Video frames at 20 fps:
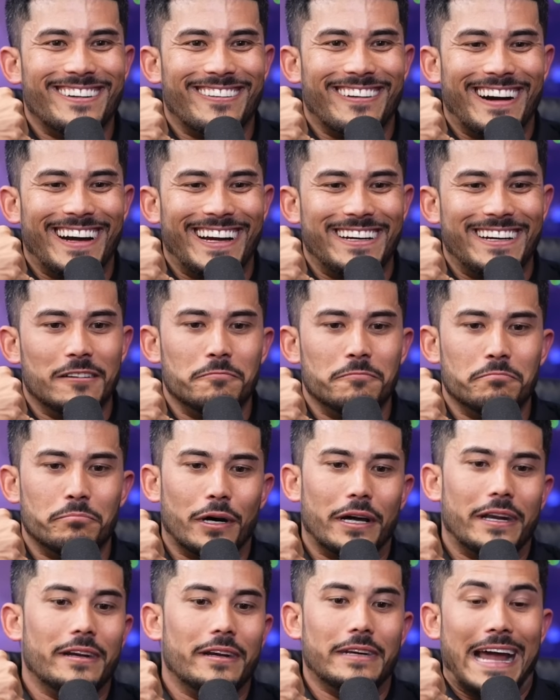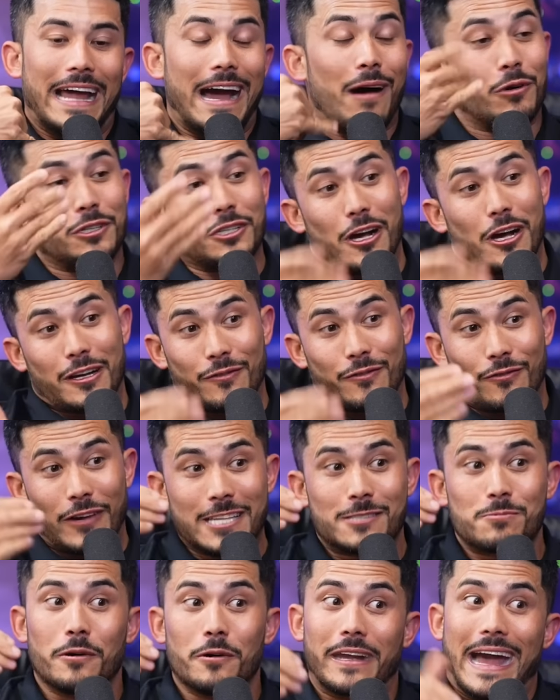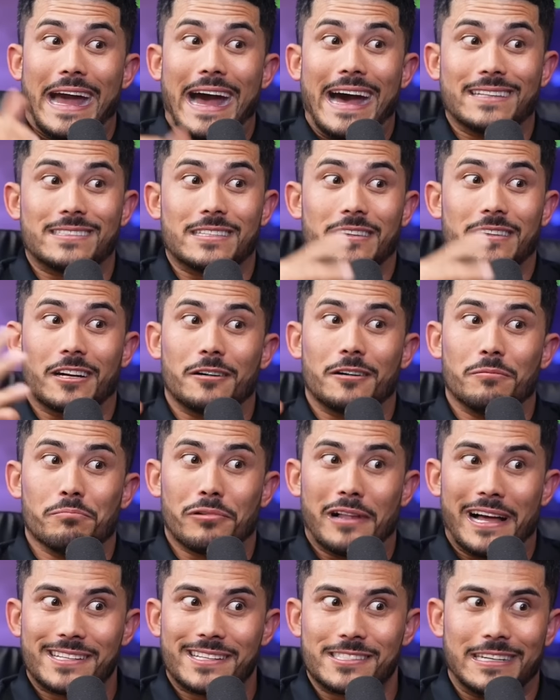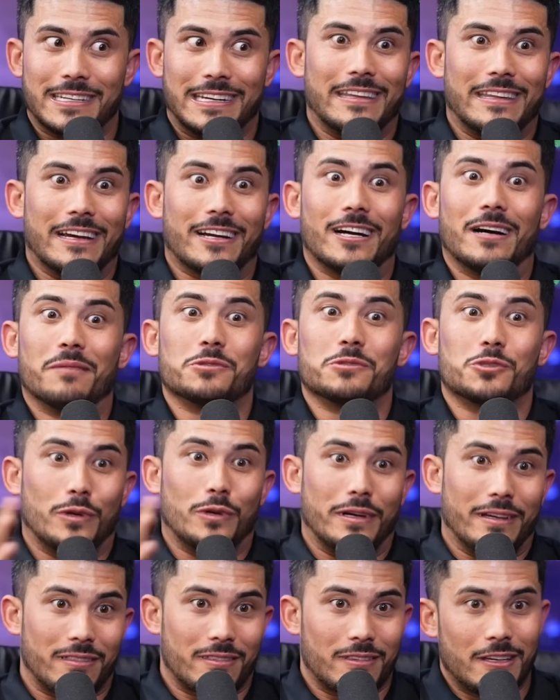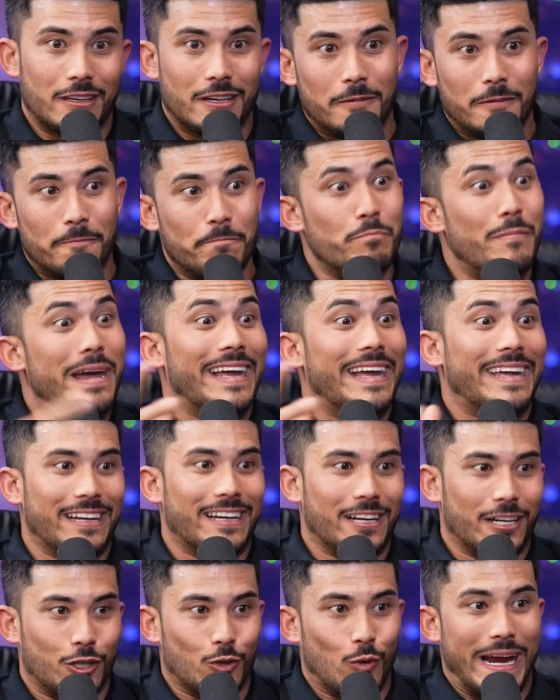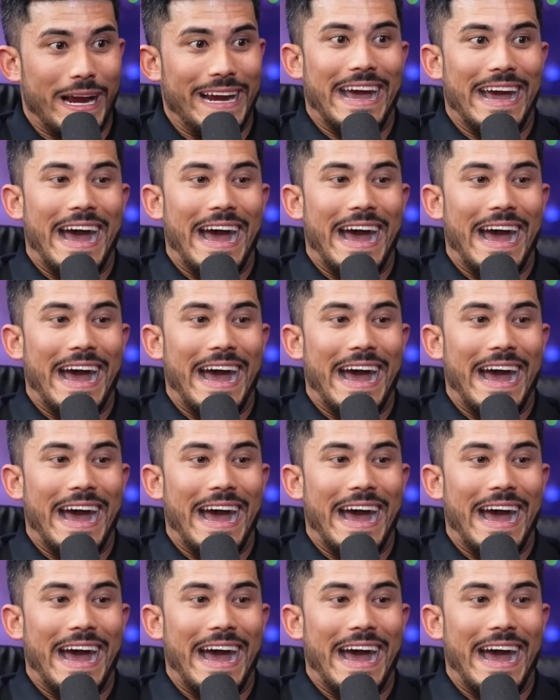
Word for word: Right? But now we're talking Facebook ads and the complexity that comes with making a great